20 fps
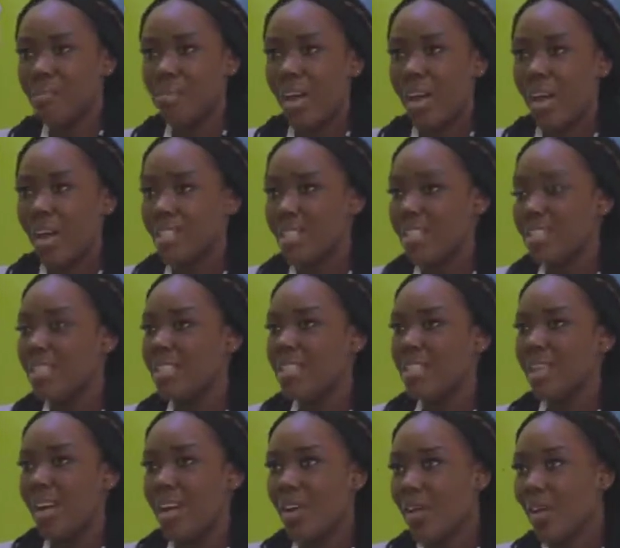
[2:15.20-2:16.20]
aunties,
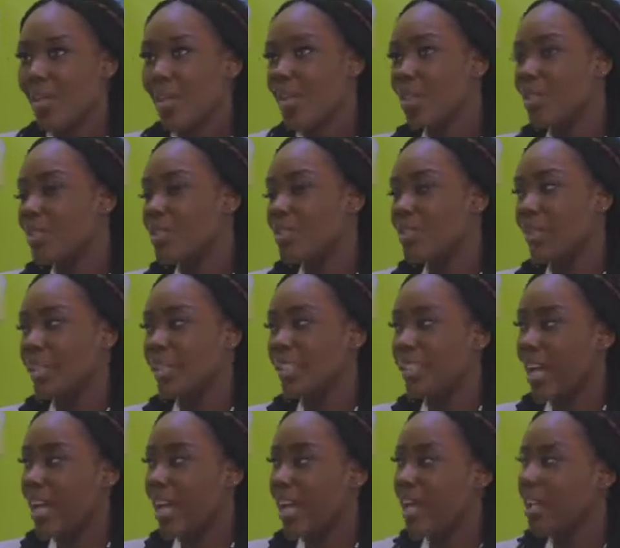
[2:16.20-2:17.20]
uncles, my
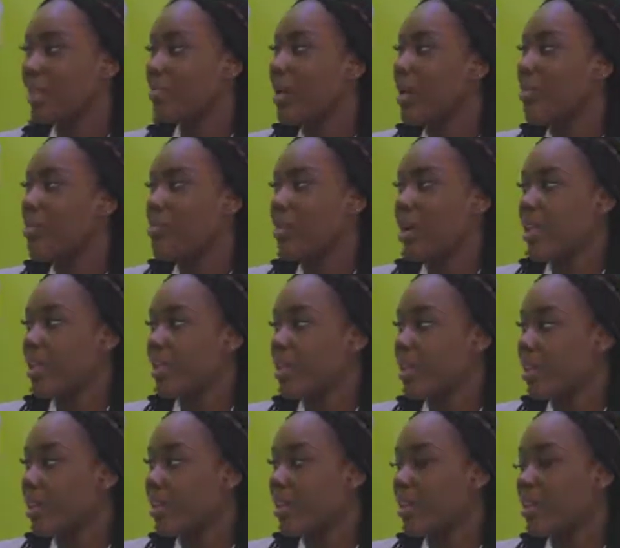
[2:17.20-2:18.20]
dad, my
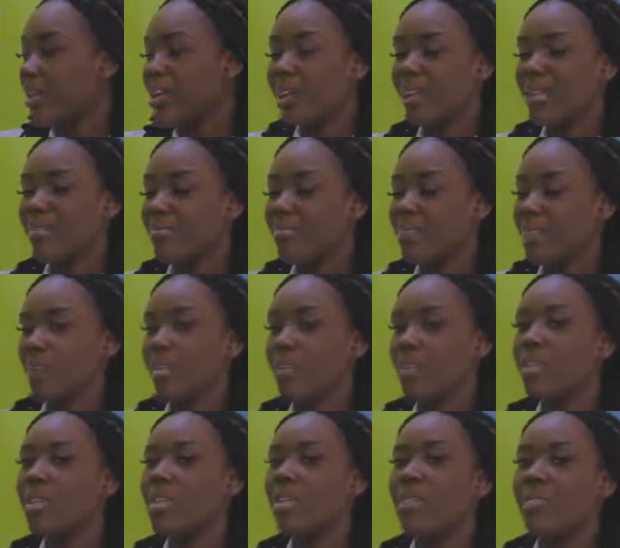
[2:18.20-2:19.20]
brother,
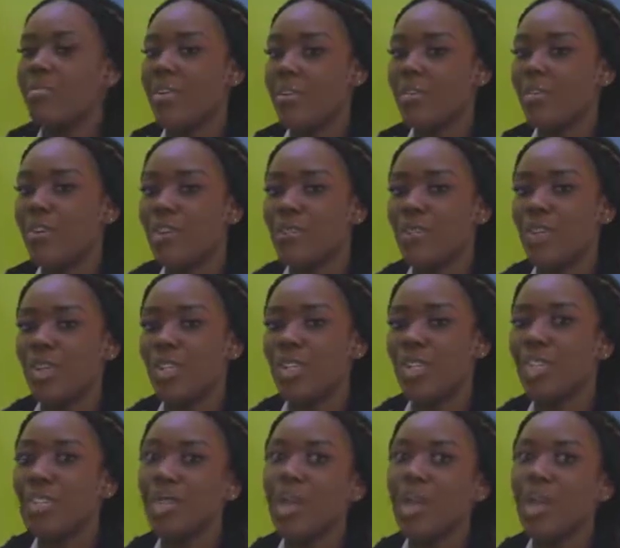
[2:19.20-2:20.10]
it's a family of doctors.